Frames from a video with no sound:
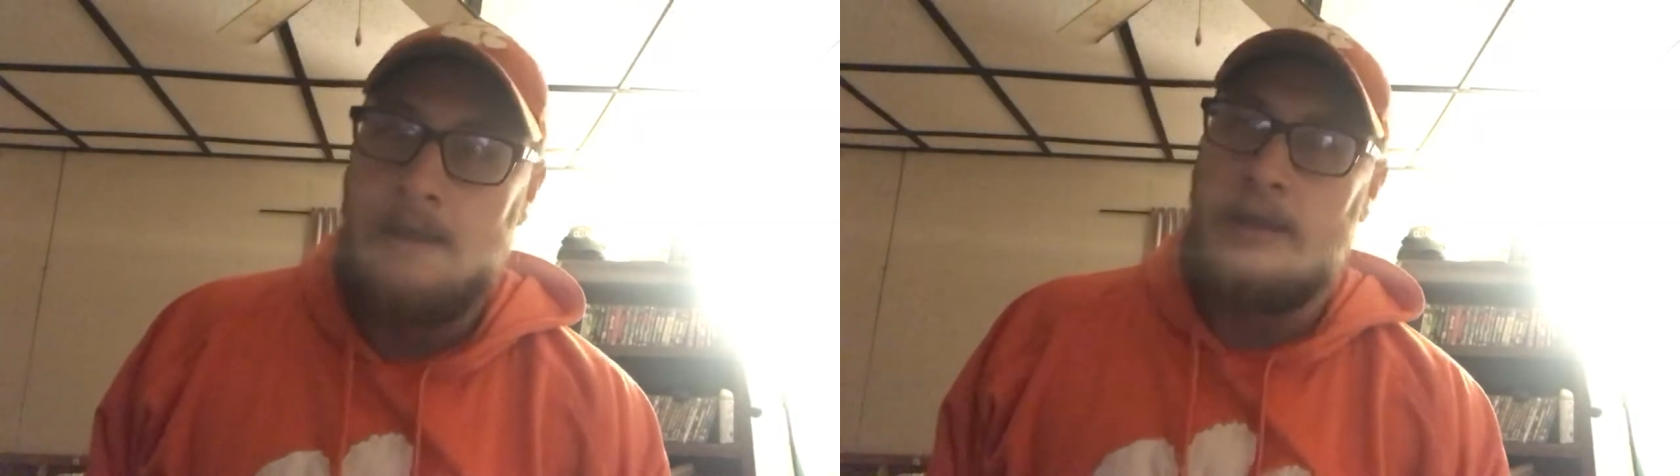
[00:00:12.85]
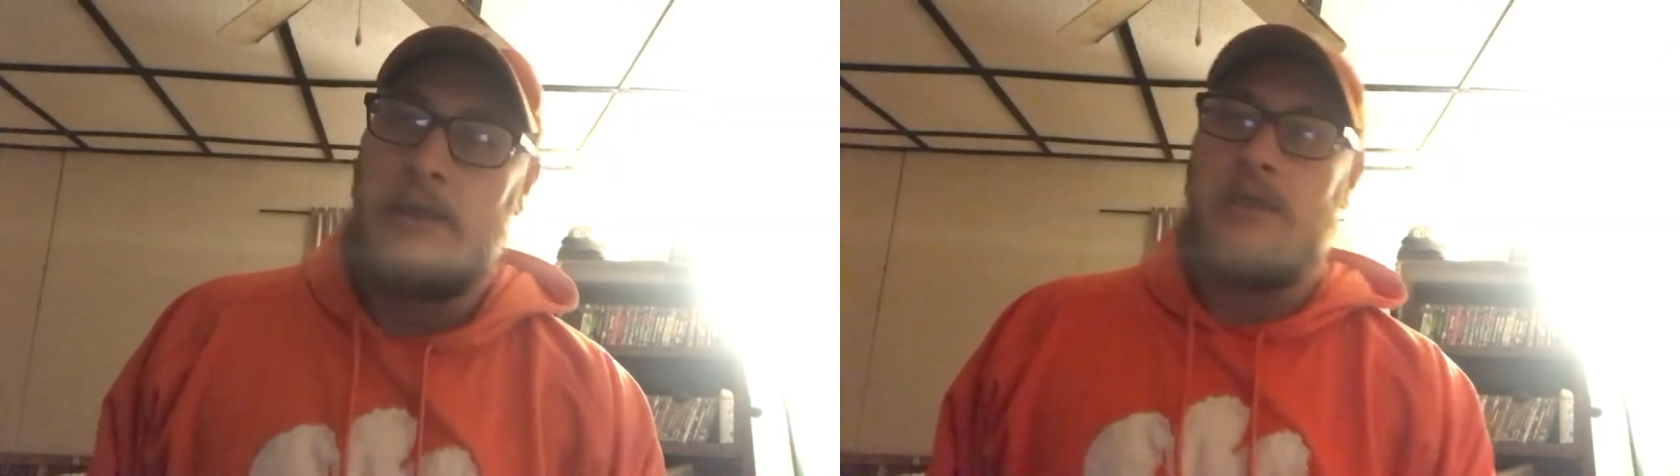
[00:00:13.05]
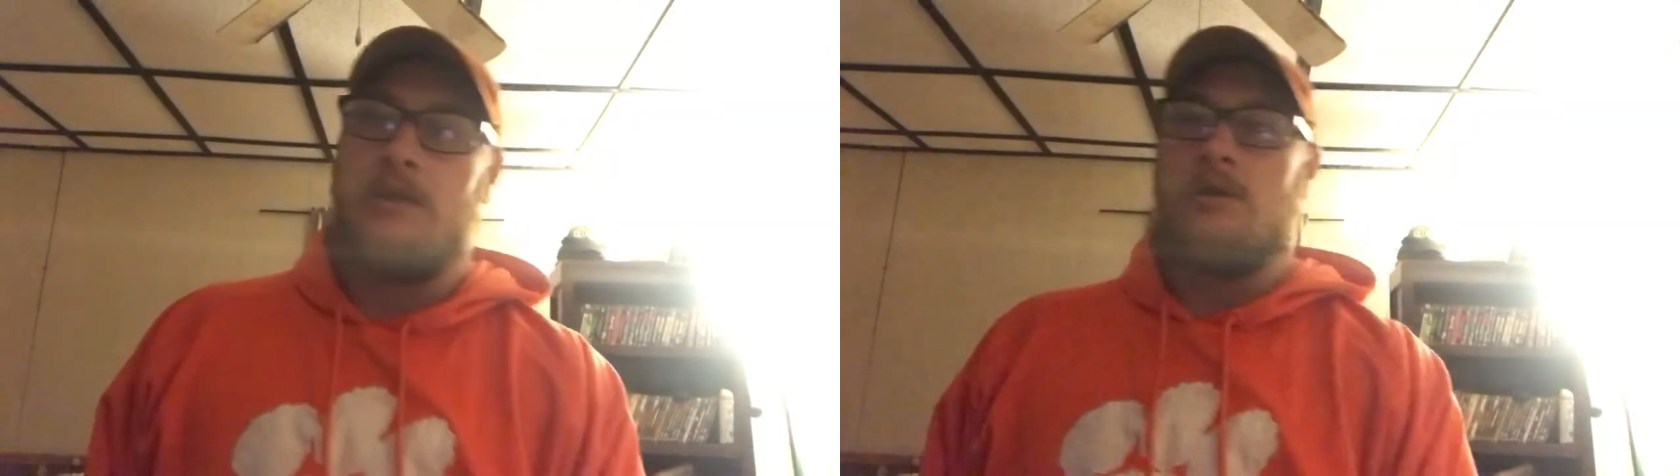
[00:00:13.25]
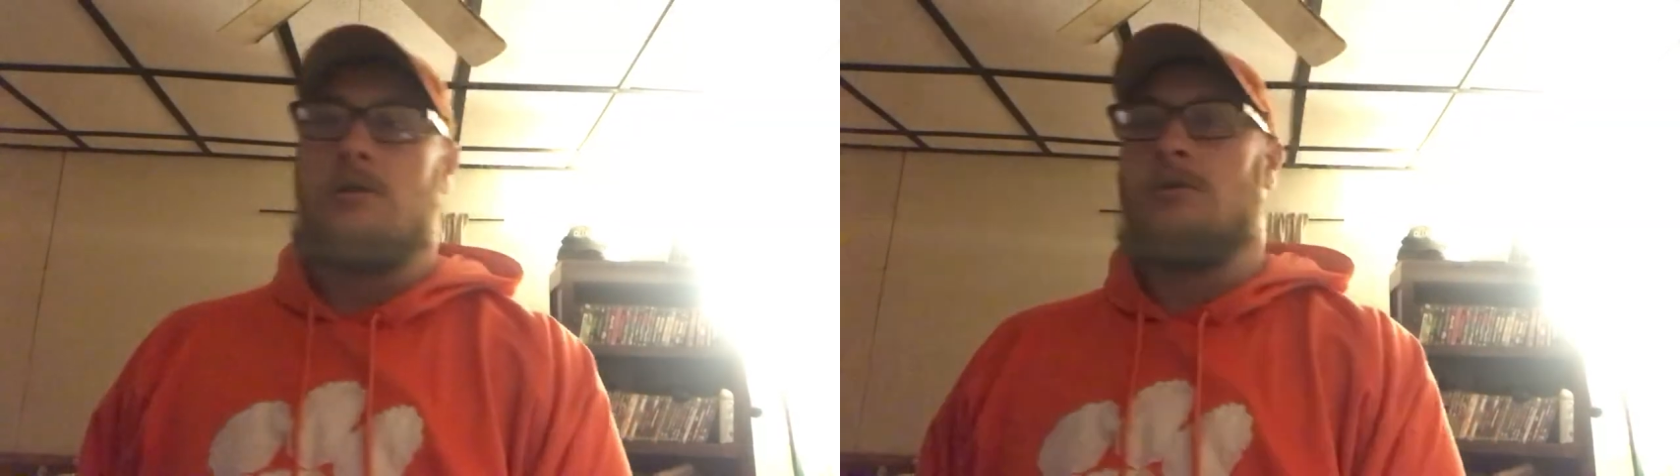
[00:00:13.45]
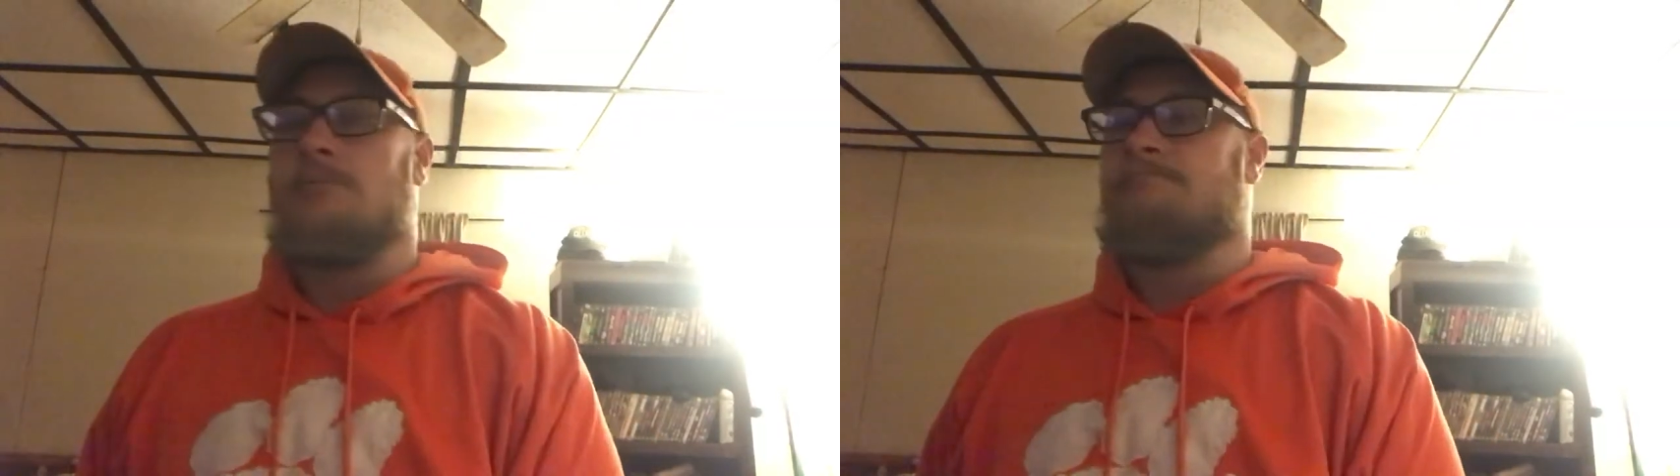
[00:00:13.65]
and
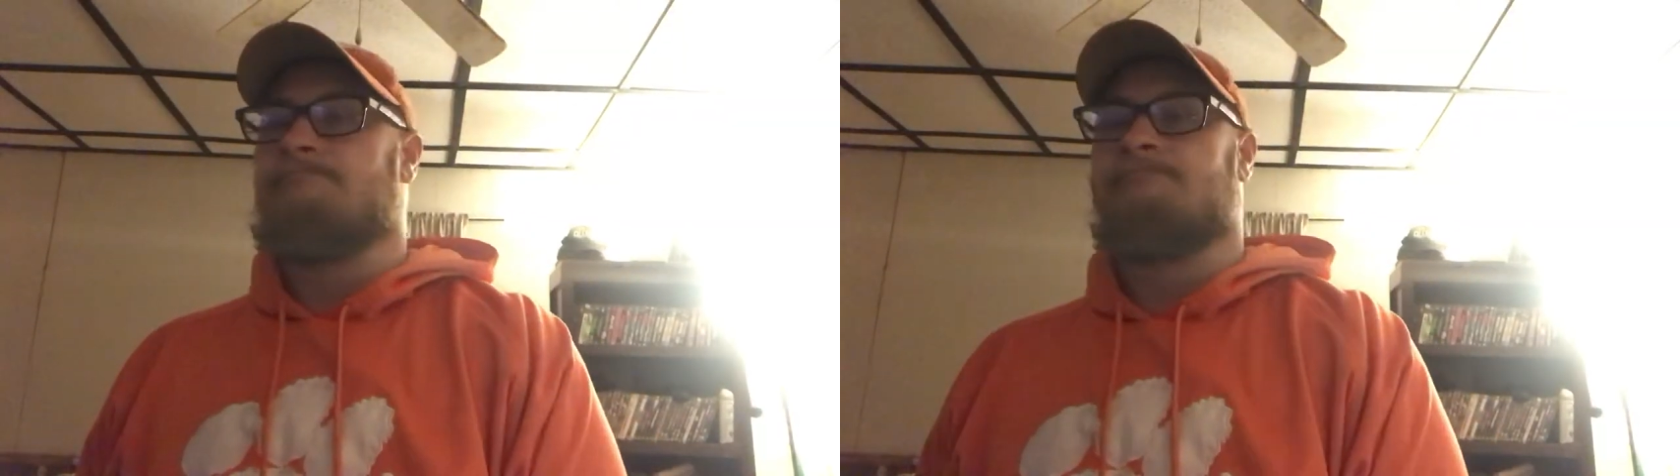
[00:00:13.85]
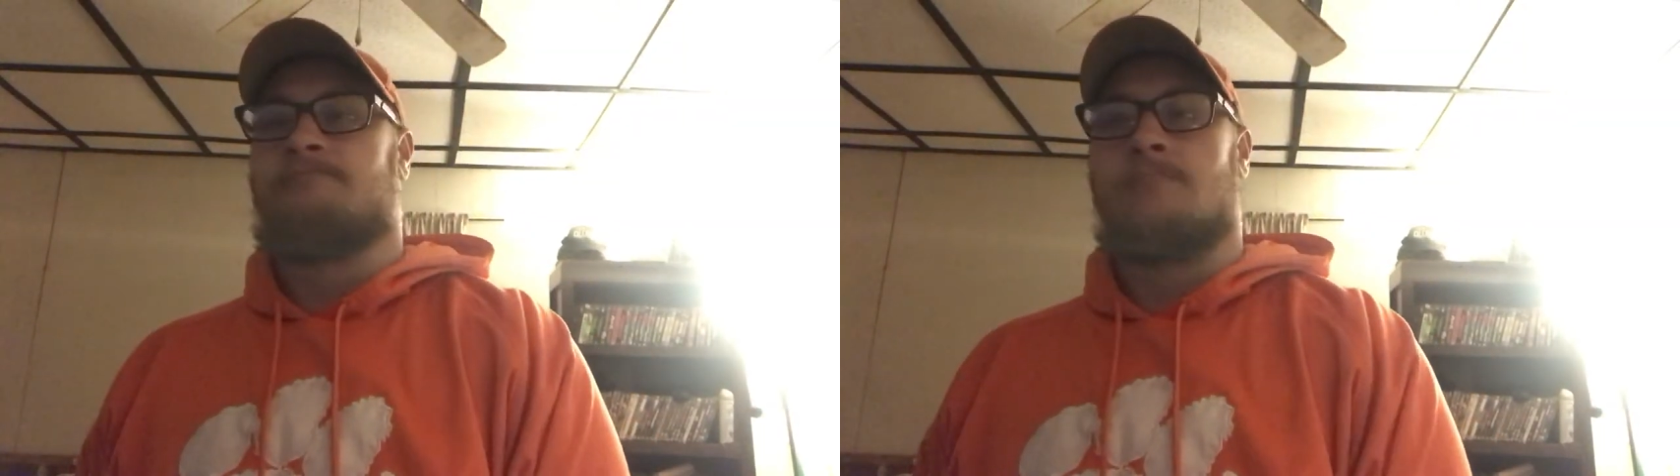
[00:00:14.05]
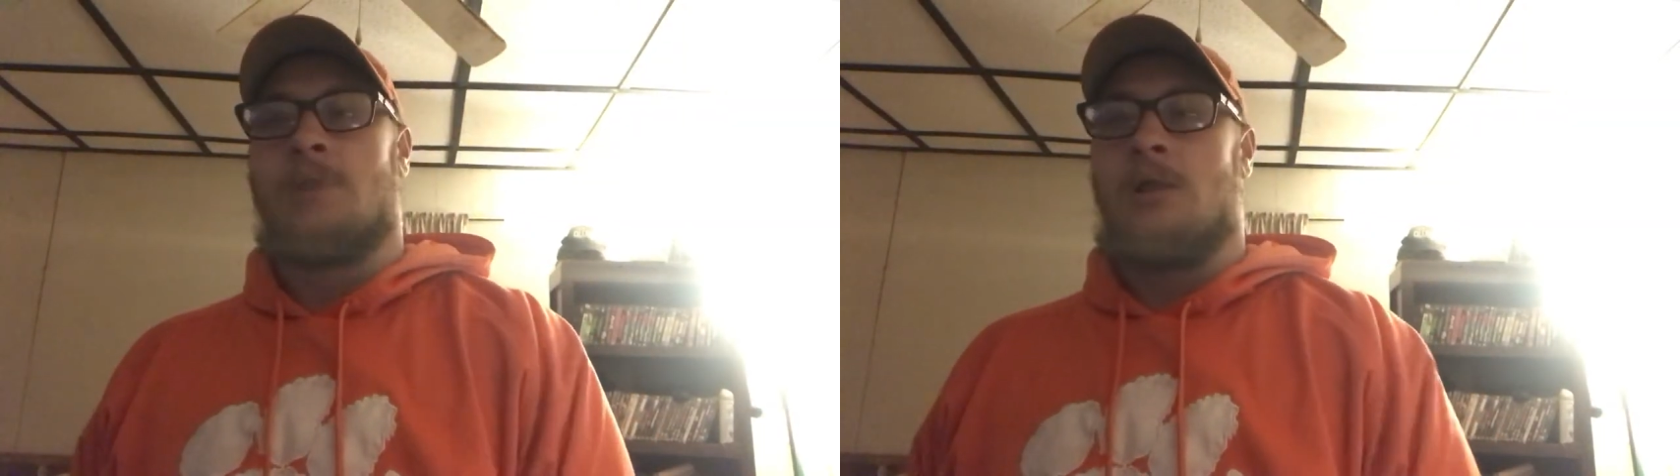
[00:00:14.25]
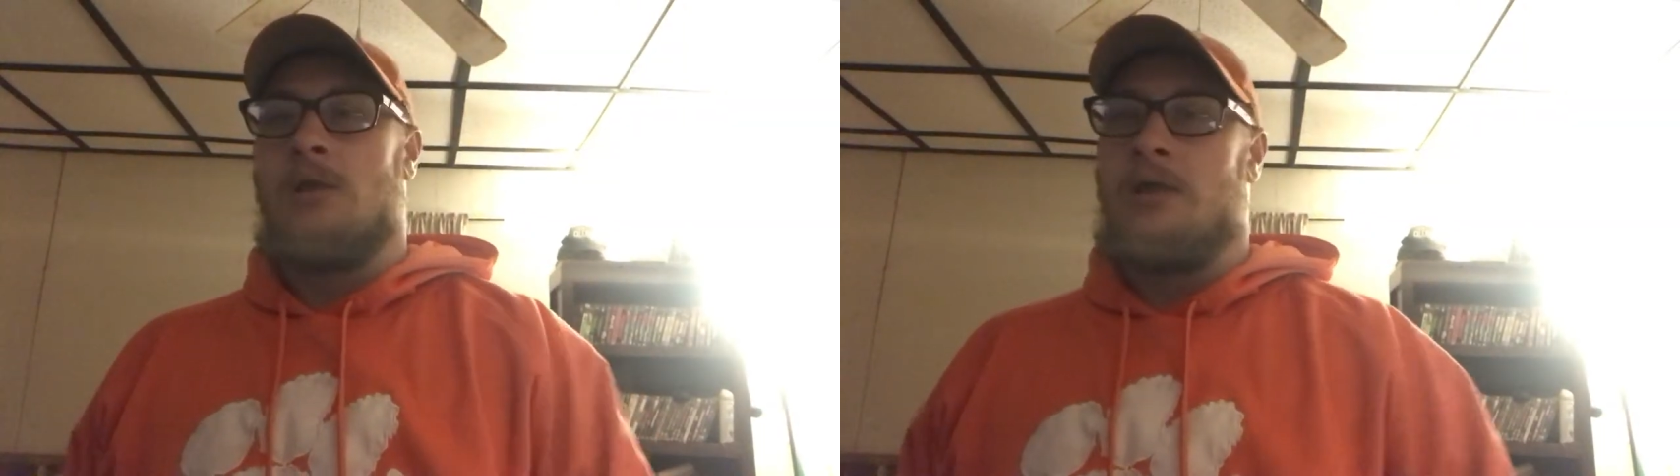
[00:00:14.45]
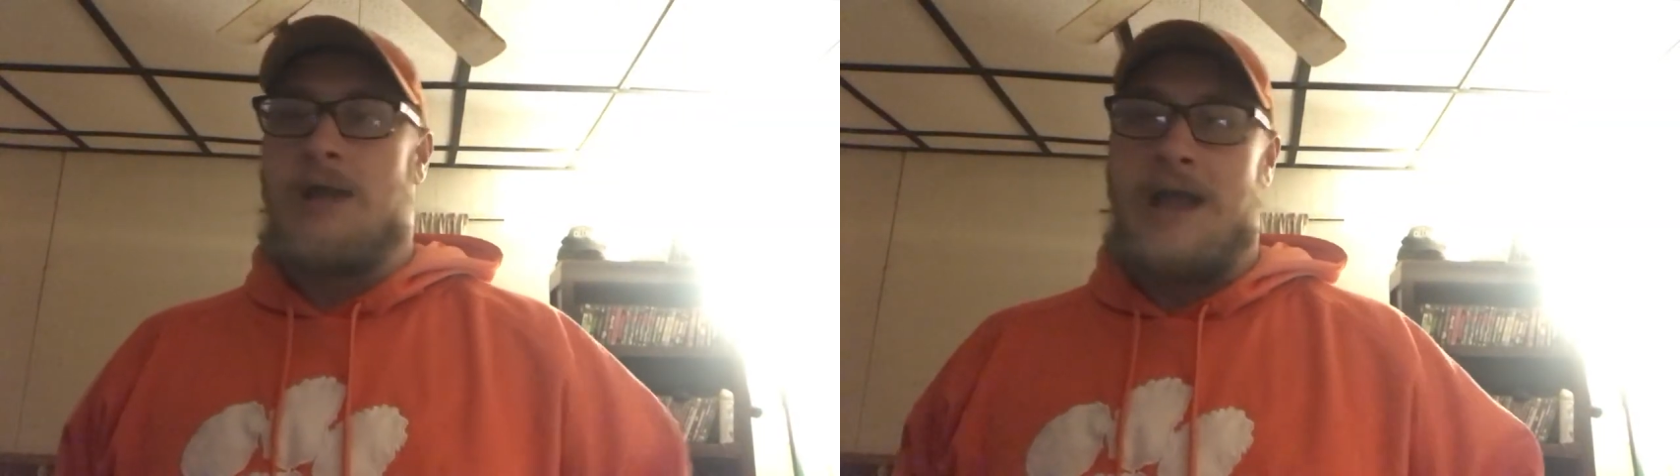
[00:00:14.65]
I
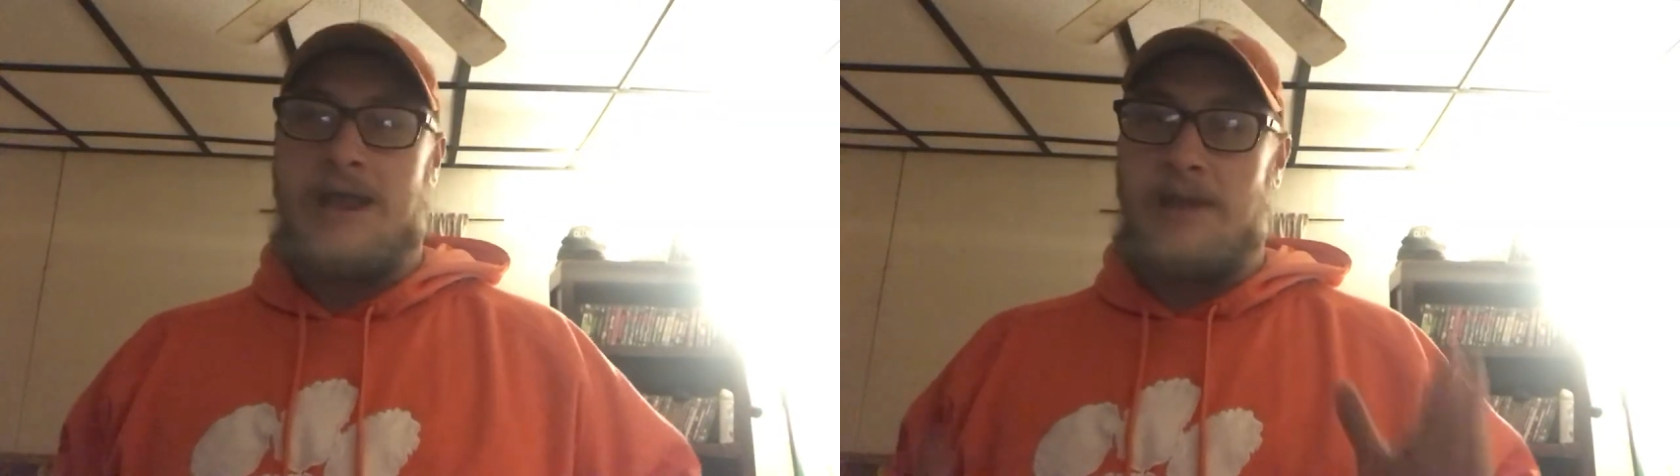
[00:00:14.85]
got